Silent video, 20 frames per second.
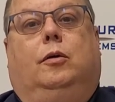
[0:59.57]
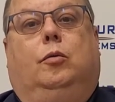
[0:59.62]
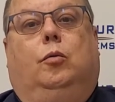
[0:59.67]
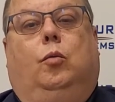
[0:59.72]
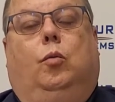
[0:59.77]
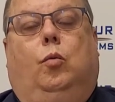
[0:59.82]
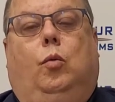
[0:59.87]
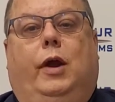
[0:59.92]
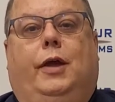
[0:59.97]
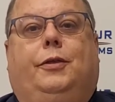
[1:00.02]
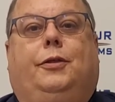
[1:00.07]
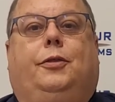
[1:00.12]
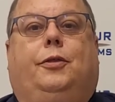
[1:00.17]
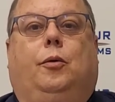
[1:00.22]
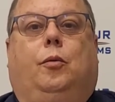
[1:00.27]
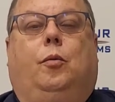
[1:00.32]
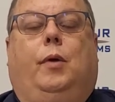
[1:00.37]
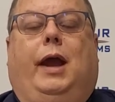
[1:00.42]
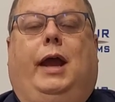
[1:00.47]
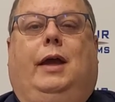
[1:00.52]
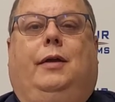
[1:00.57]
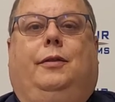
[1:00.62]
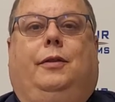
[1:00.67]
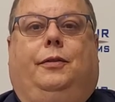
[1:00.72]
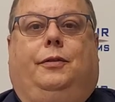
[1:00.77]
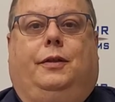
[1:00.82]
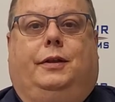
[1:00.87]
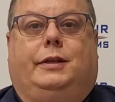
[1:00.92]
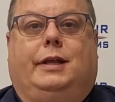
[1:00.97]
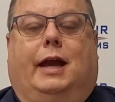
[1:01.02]
with the way that
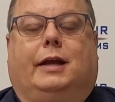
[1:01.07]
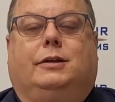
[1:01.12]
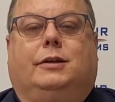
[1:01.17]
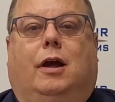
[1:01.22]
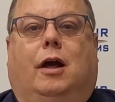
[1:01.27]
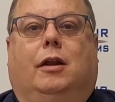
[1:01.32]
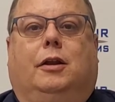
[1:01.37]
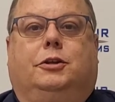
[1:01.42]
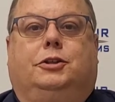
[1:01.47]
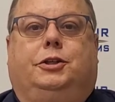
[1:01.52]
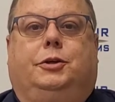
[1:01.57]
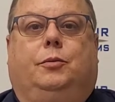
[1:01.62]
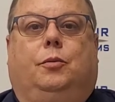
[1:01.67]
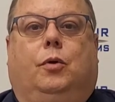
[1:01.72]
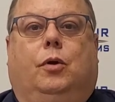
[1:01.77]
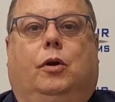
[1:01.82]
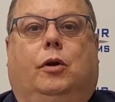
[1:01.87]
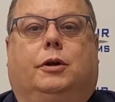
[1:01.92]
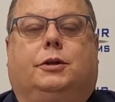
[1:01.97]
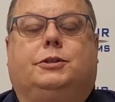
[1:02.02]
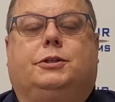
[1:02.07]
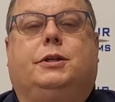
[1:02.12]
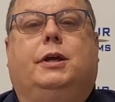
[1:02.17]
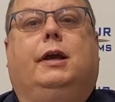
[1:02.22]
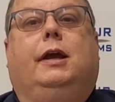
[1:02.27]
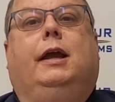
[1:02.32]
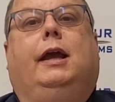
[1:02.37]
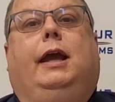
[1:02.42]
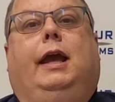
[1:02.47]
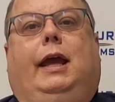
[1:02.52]
the technology works,
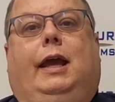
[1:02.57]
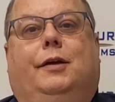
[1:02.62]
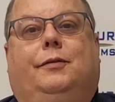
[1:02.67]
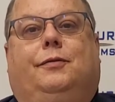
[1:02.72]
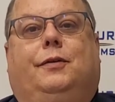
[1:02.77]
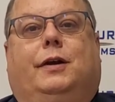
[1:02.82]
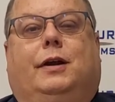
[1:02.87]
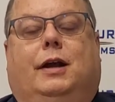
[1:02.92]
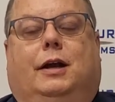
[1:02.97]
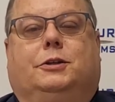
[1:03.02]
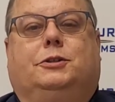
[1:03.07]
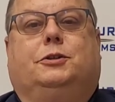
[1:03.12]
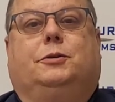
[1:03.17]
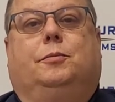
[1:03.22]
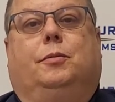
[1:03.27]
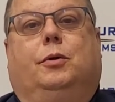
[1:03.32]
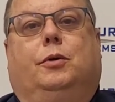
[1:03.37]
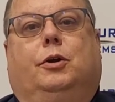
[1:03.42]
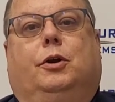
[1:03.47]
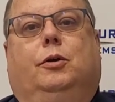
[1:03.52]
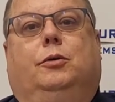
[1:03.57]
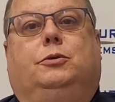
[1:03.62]
if a customer goes